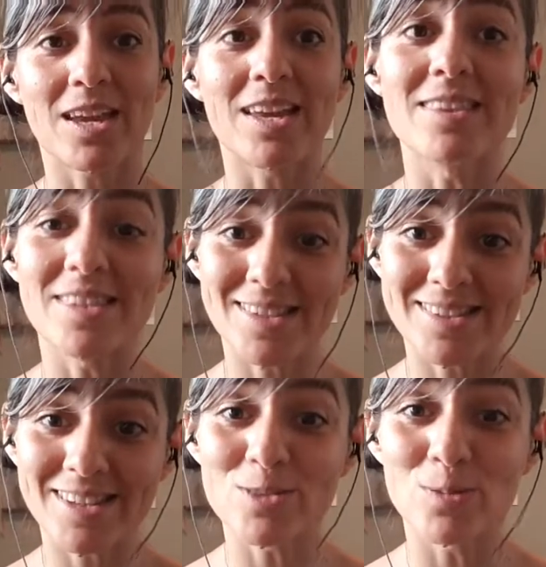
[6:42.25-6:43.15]
And
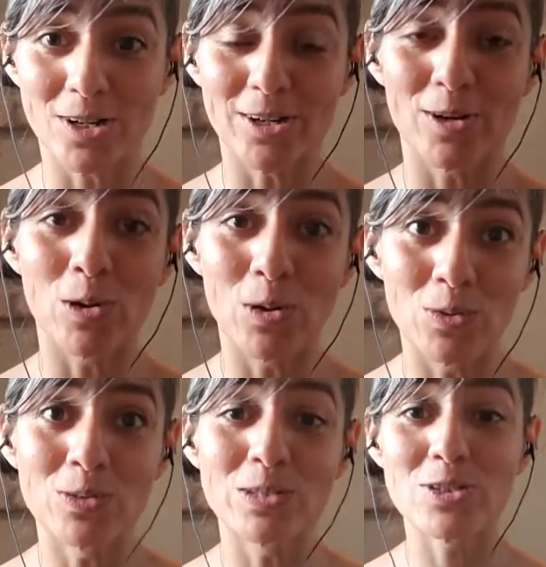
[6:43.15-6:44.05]
this is where
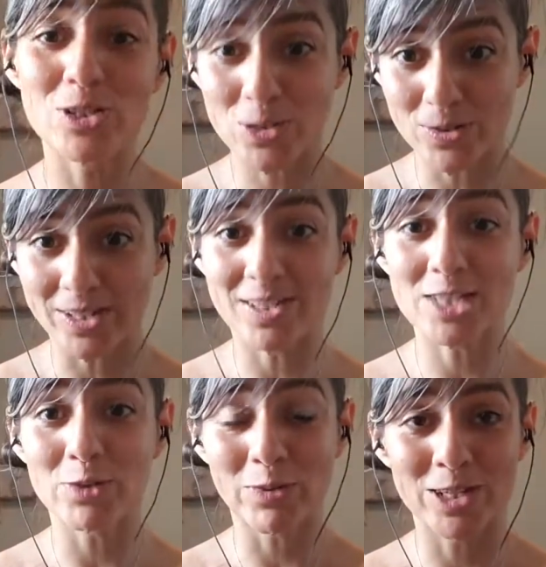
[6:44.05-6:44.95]
all those
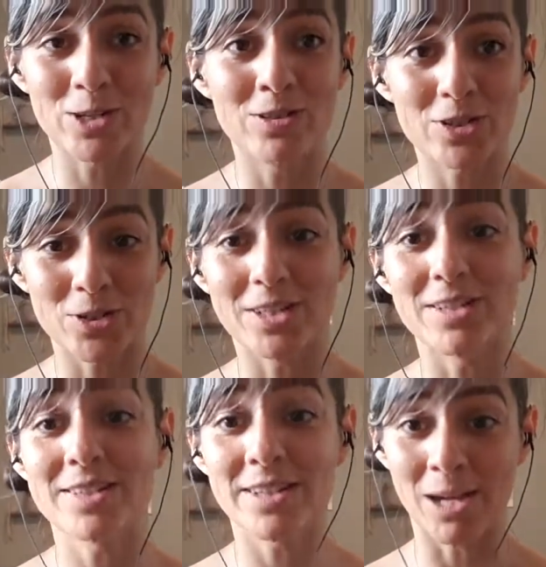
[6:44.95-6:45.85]
triggers, what we call
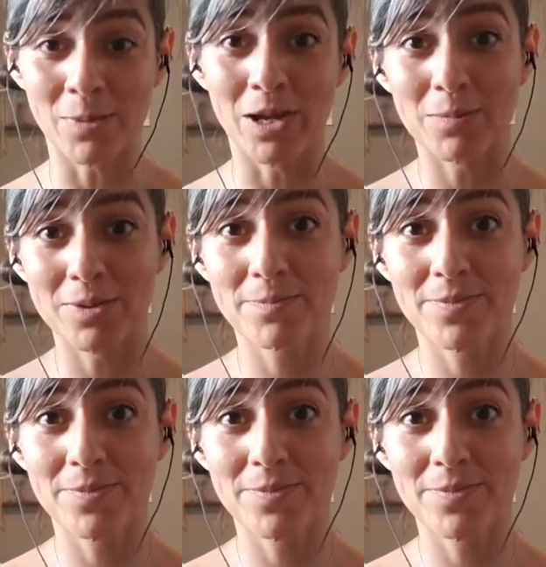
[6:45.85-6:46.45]
triggers, come up.